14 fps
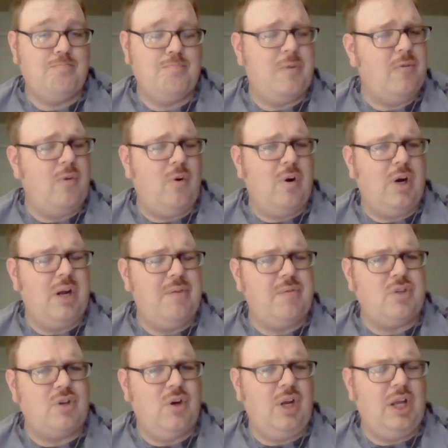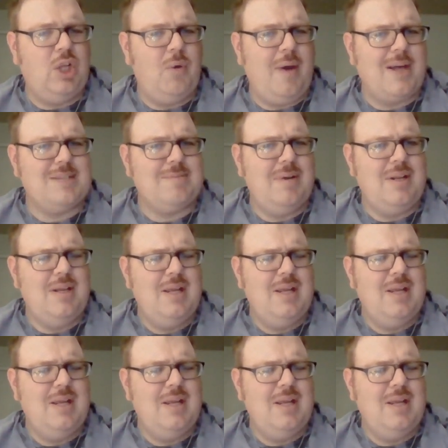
before him returning in New X Men.